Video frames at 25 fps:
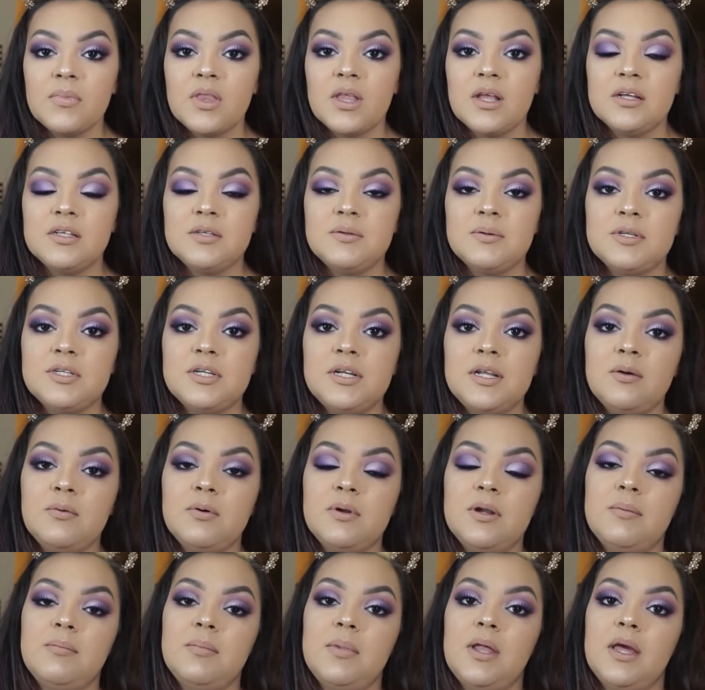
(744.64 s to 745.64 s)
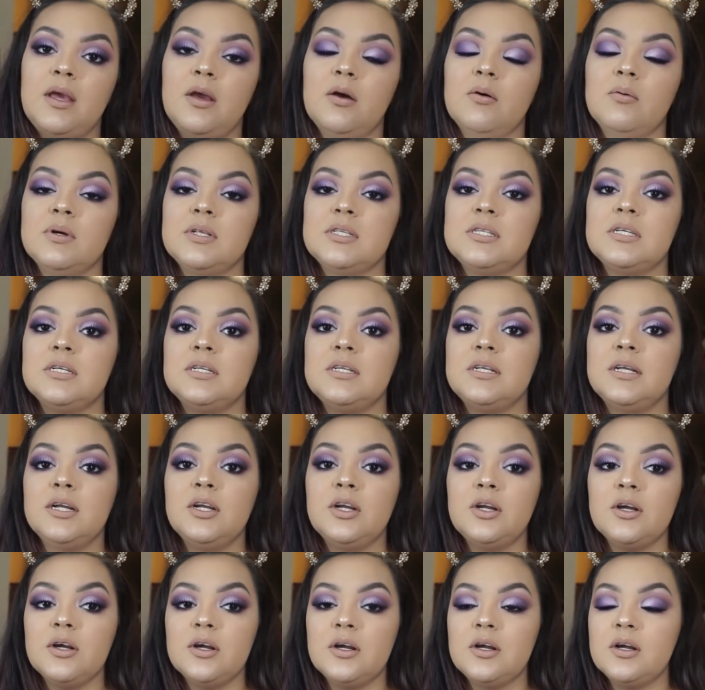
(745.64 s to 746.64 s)
Especially when I'm like going to
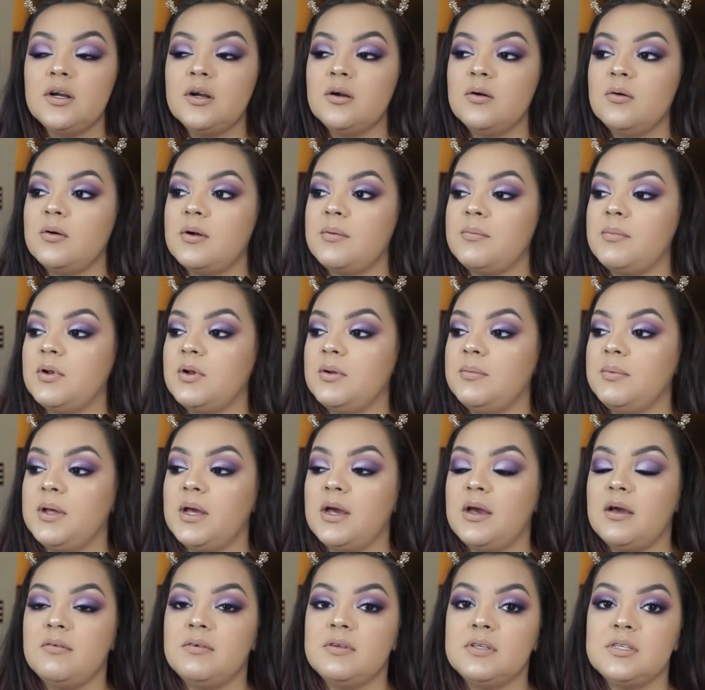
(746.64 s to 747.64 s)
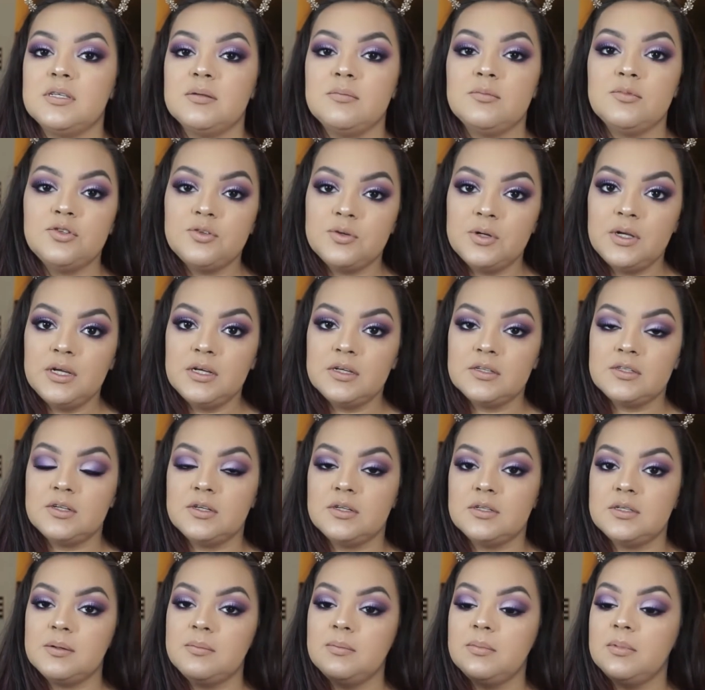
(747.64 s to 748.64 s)
dinner or I'm gonna be having some drinks or
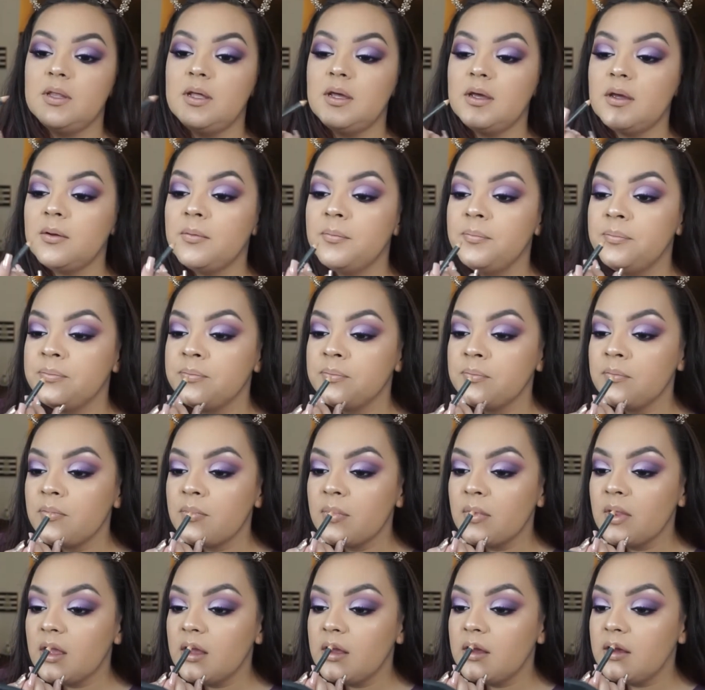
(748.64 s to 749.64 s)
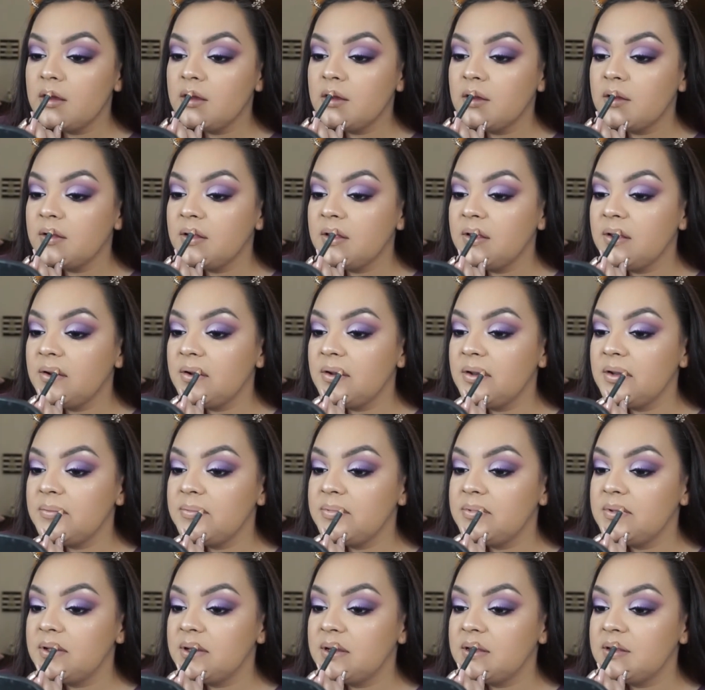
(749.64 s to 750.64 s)
something. Your
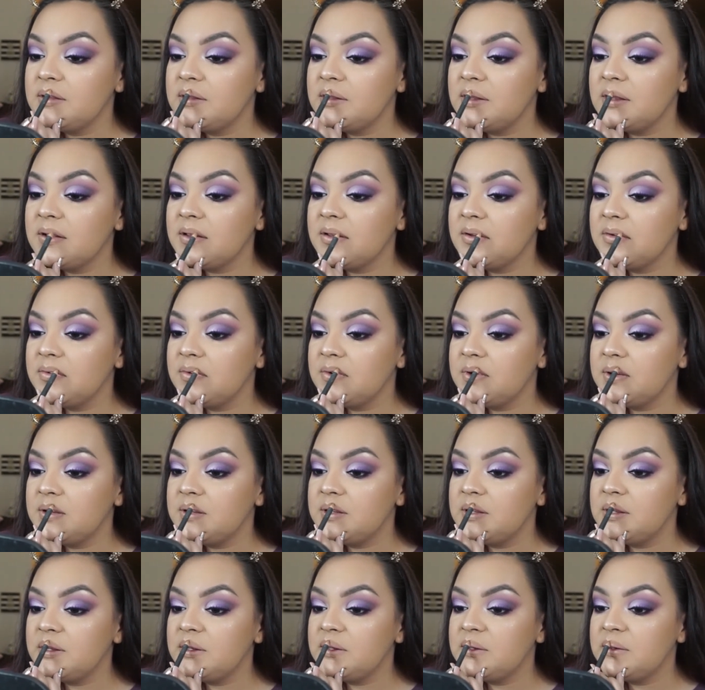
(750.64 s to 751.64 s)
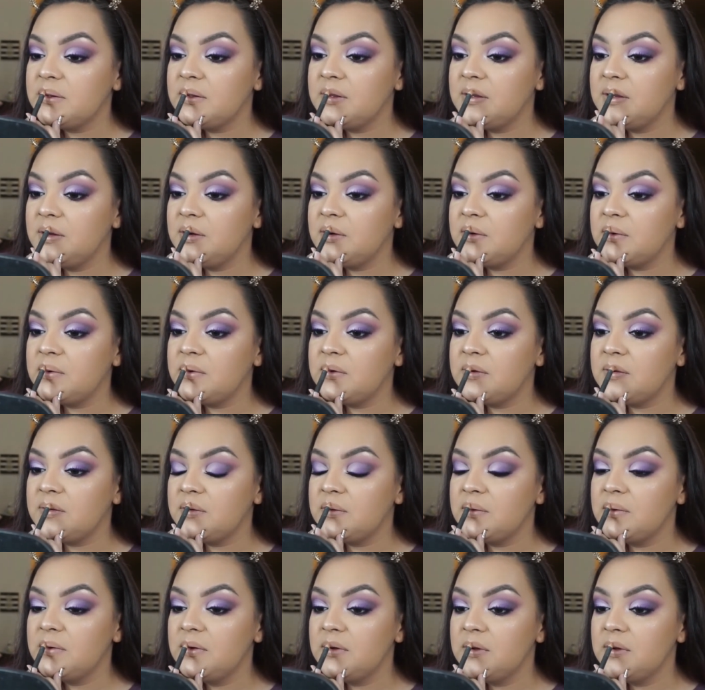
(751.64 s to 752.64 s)
lipstick is like the first thing to go.